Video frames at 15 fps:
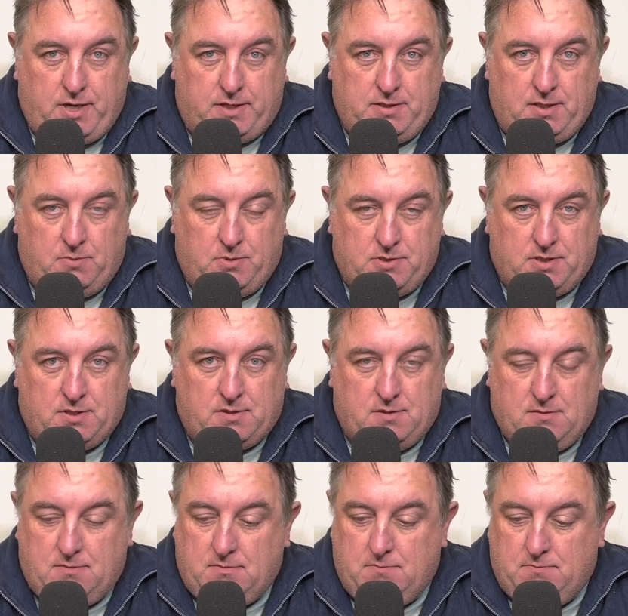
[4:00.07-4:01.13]
did was just
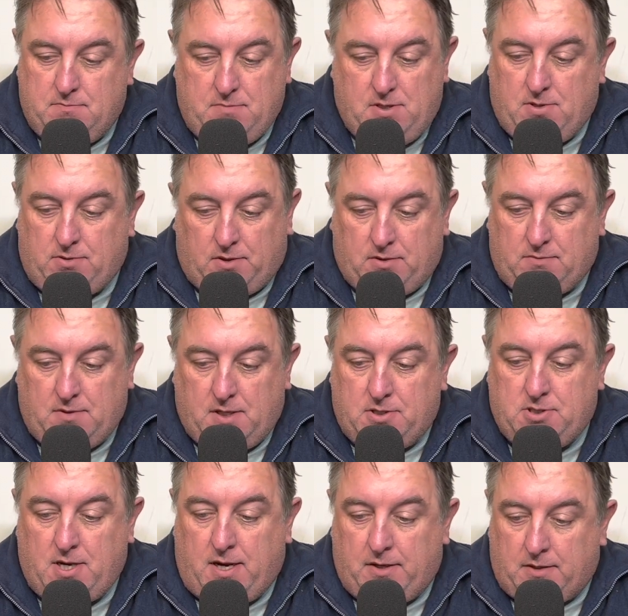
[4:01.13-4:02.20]
beyond a
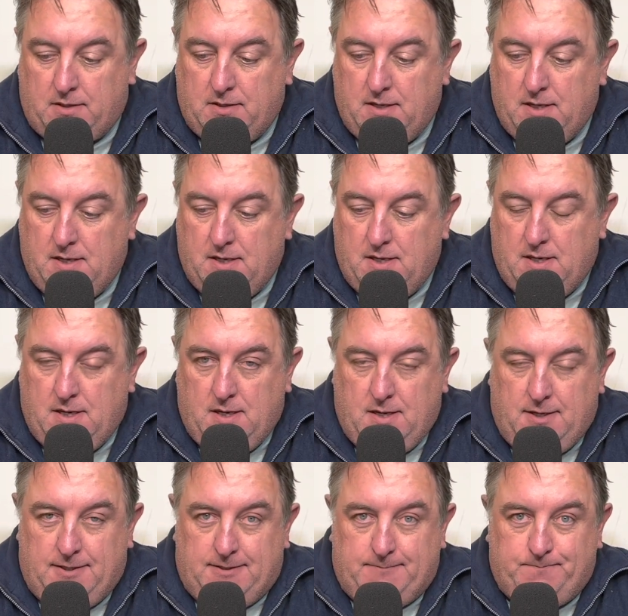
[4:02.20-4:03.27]
joke.
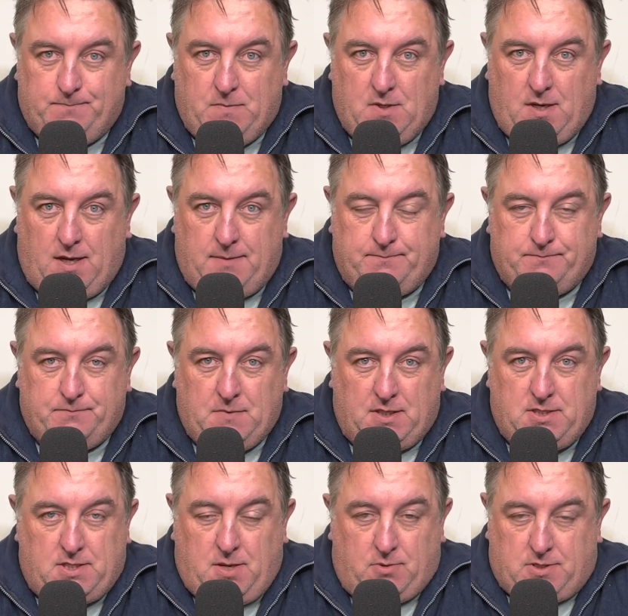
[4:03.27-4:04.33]
They
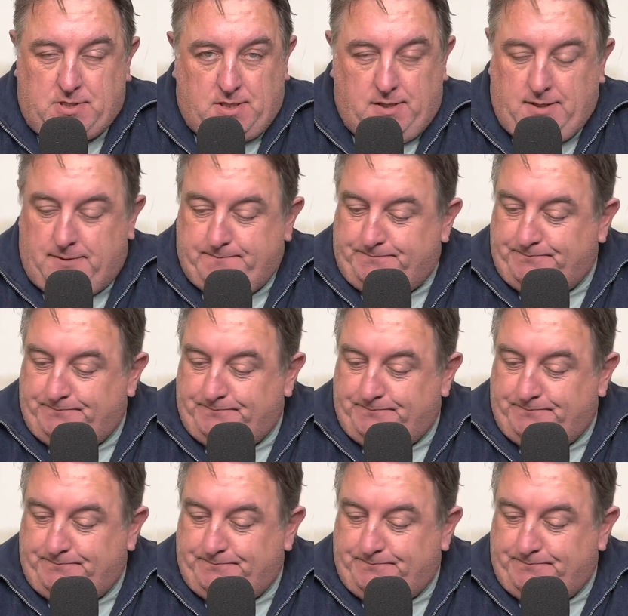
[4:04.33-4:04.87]
just don't want to see it.